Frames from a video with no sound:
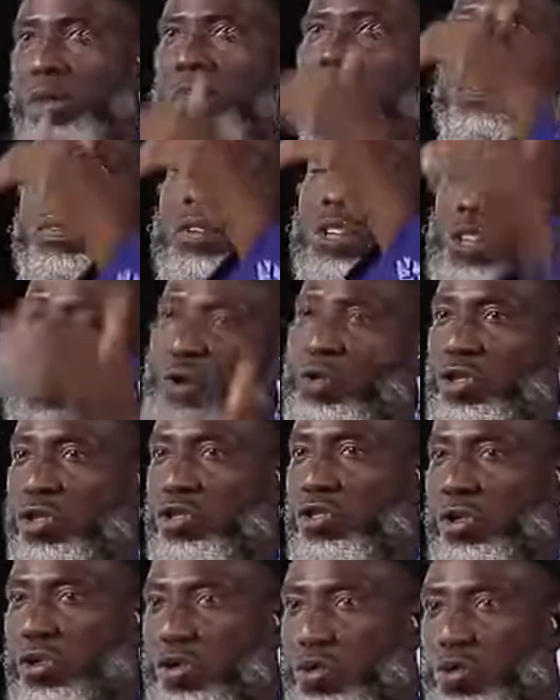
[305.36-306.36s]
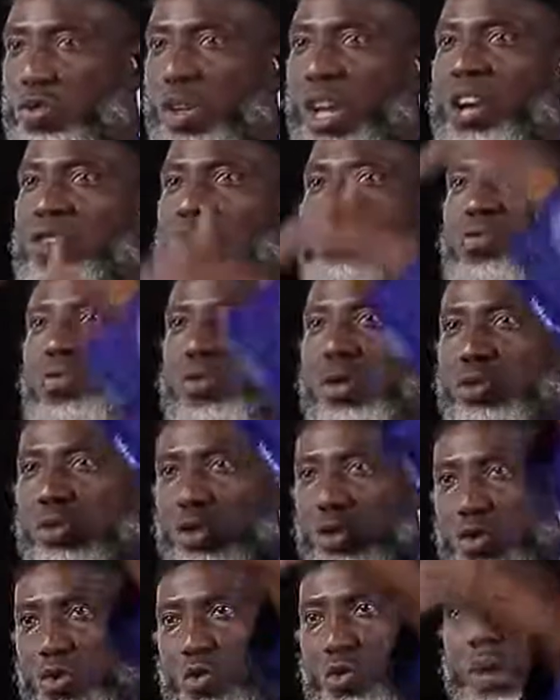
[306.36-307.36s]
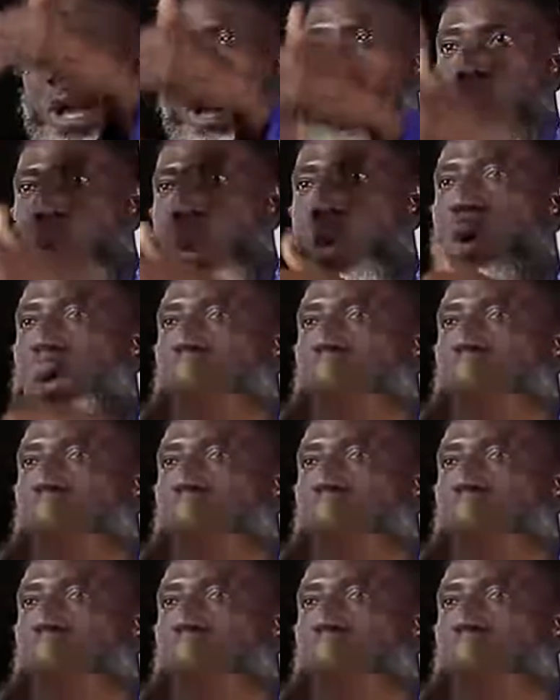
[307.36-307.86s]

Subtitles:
of the goods is reduced as you continue to buy more.